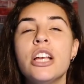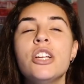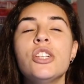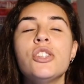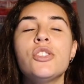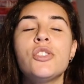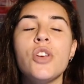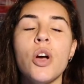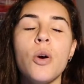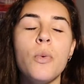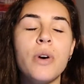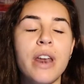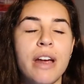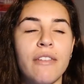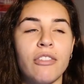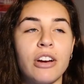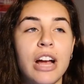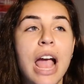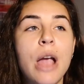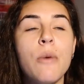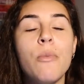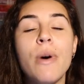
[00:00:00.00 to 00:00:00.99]
So
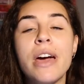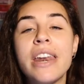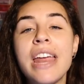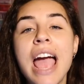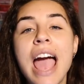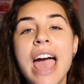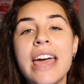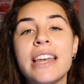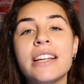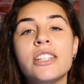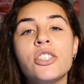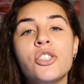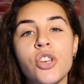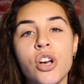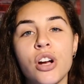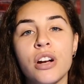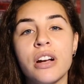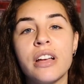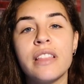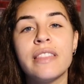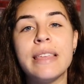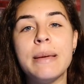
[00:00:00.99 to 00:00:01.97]
whatever, I went ahead and
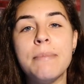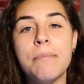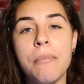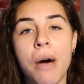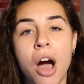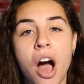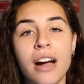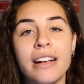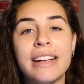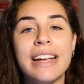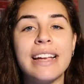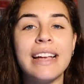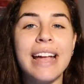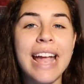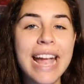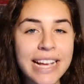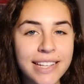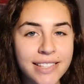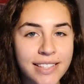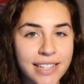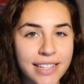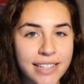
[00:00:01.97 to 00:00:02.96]
took the mock
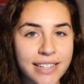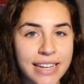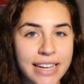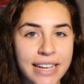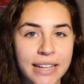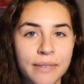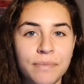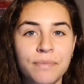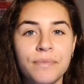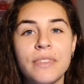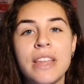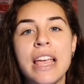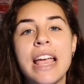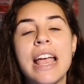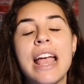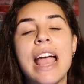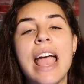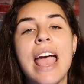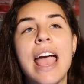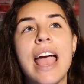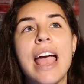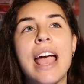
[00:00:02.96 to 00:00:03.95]
ACT.
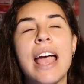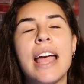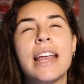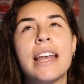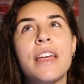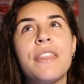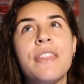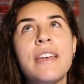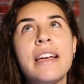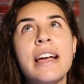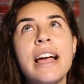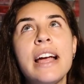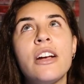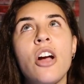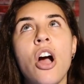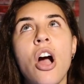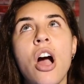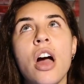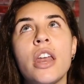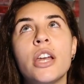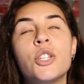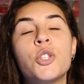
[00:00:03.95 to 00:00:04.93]
And I think I
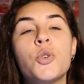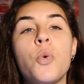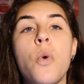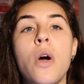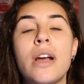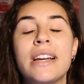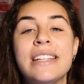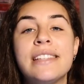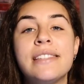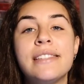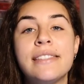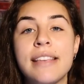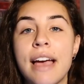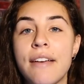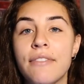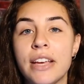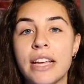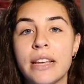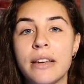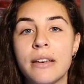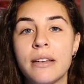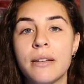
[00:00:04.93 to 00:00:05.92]
got a
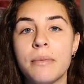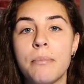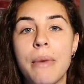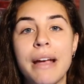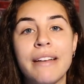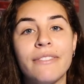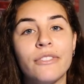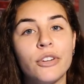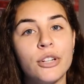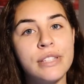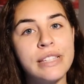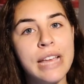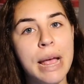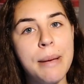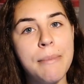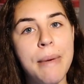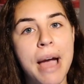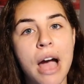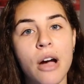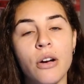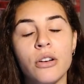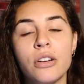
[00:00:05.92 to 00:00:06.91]
27 my first
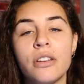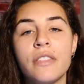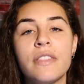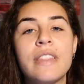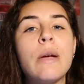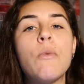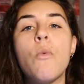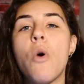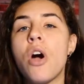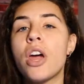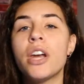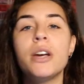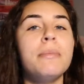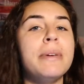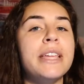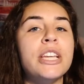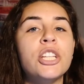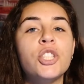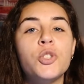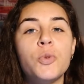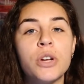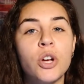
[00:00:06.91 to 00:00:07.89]
time out. They wanted
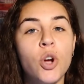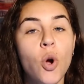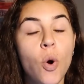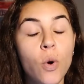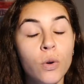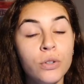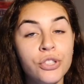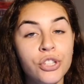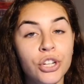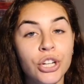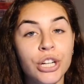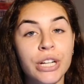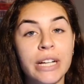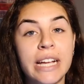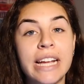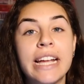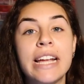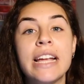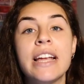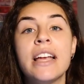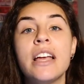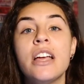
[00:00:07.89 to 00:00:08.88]
me to do it cold
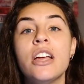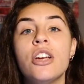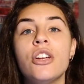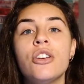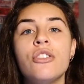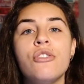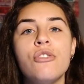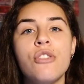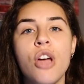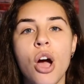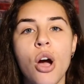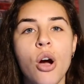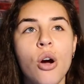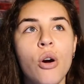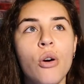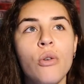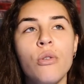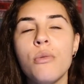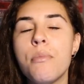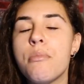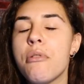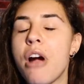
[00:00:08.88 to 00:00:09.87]
turkey,
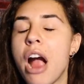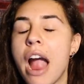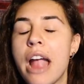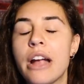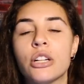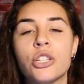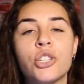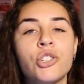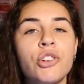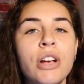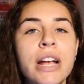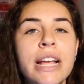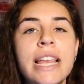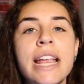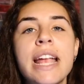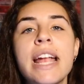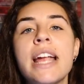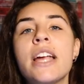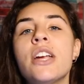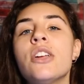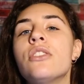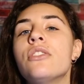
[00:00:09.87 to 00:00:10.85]
no prior
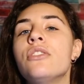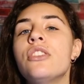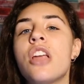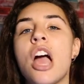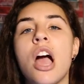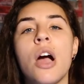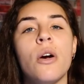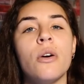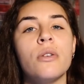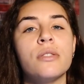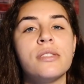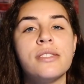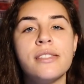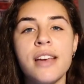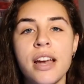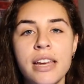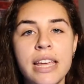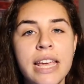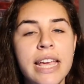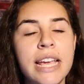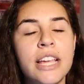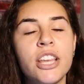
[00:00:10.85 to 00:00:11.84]
training, no
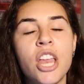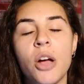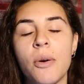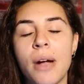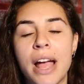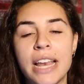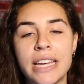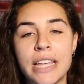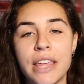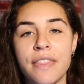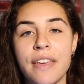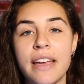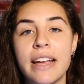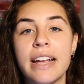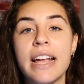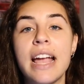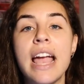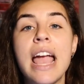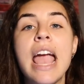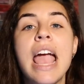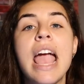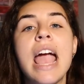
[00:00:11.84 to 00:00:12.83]
studying, no anything.
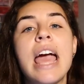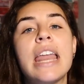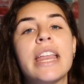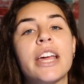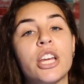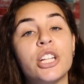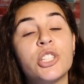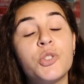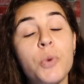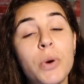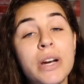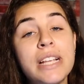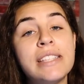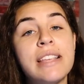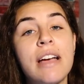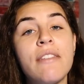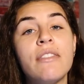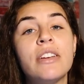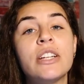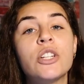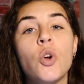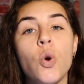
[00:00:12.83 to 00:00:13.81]
And I got a
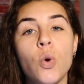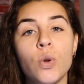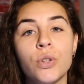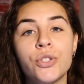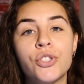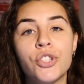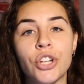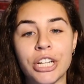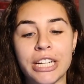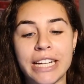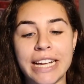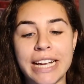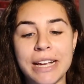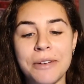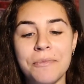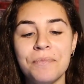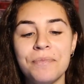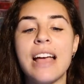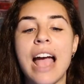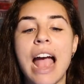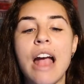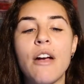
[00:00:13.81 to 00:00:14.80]
27 cold turkey.
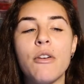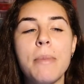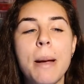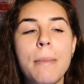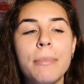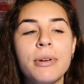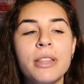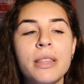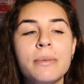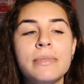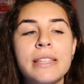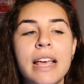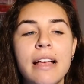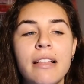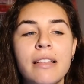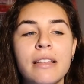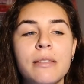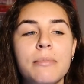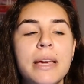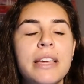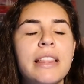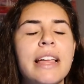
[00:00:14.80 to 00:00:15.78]
I remember them
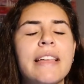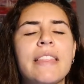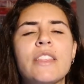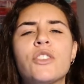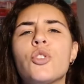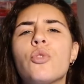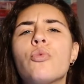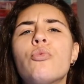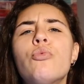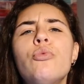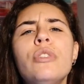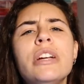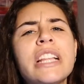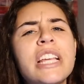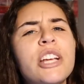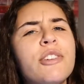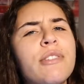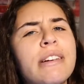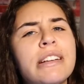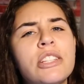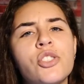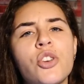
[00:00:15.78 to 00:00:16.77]
telling me like, it's a
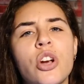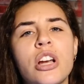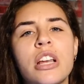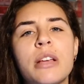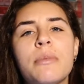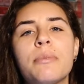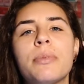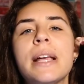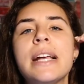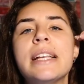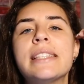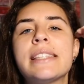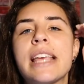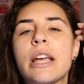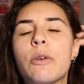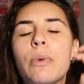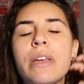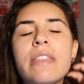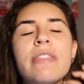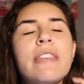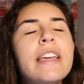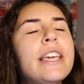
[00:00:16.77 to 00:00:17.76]
really great starting place.
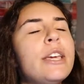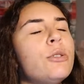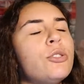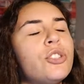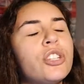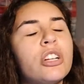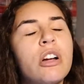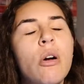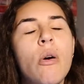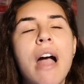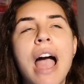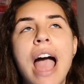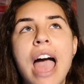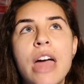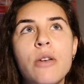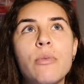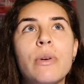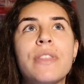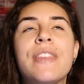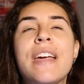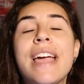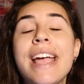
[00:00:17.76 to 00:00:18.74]
Like, we think you should go
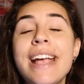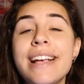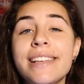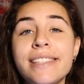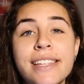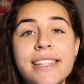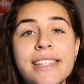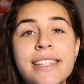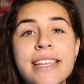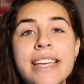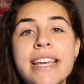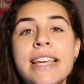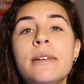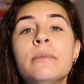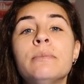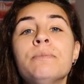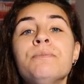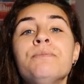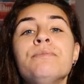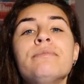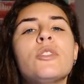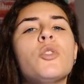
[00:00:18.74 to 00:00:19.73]
ahead with the
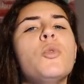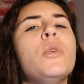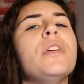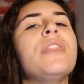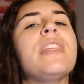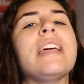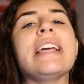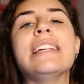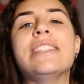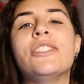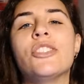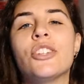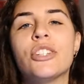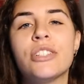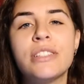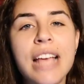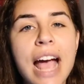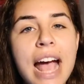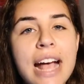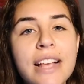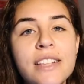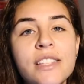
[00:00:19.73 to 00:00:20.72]
ACT. We think it's your
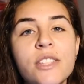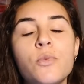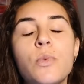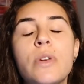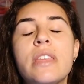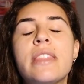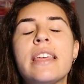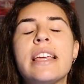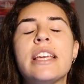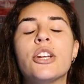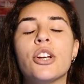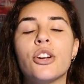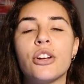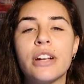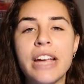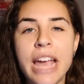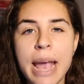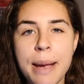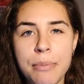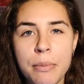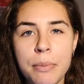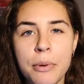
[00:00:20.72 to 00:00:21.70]
test. We think you're
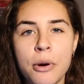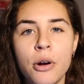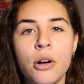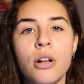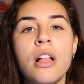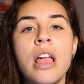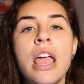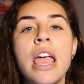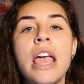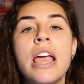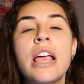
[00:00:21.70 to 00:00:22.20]
capable.